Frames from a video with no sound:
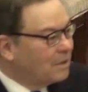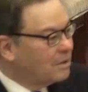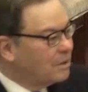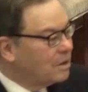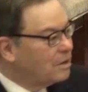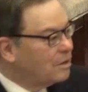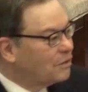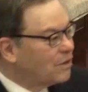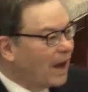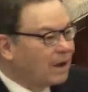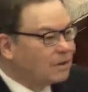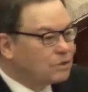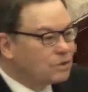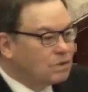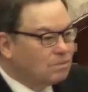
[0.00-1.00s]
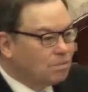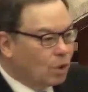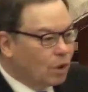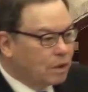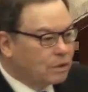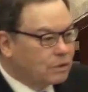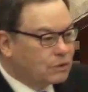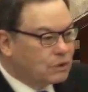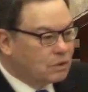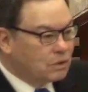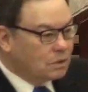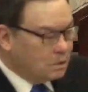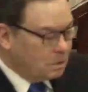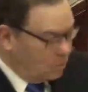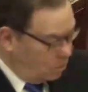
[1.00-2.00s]
10,000 books, and
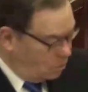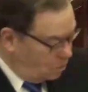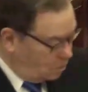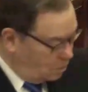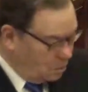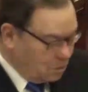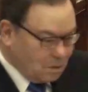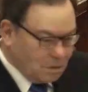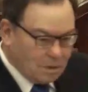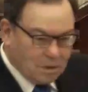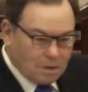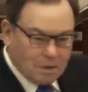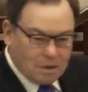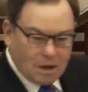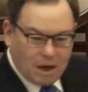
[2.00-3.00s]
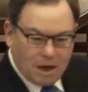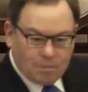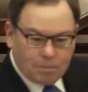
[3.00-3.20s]
I